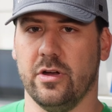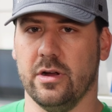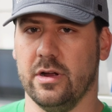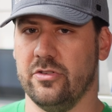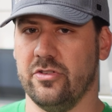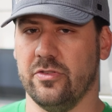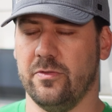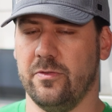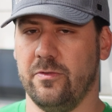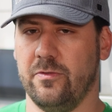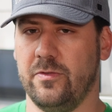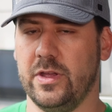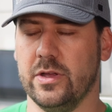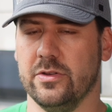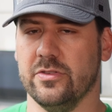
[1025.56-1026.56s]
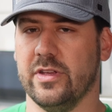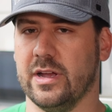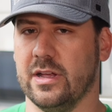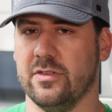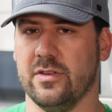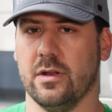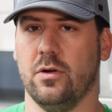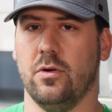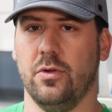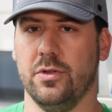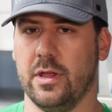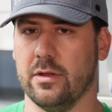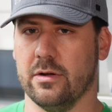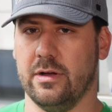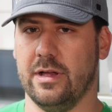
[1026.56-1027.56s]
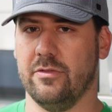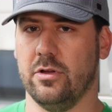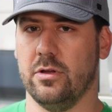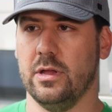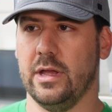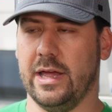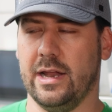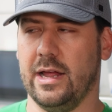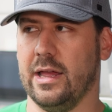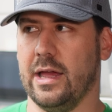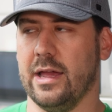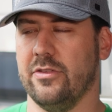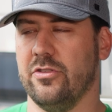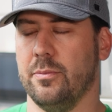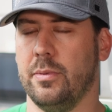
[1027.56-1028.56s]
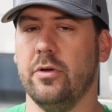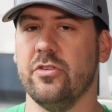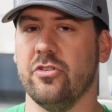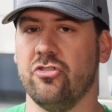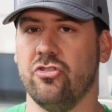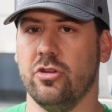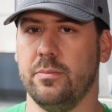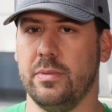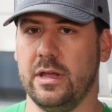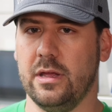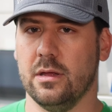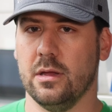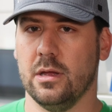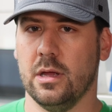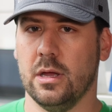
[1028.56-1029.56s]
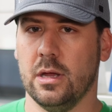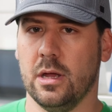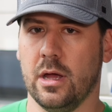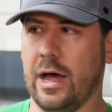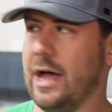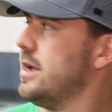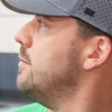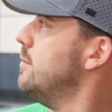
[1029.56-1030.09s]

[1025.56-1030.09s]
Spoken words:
are it just feels like it's on a whole nother level. And I suppose it should be. I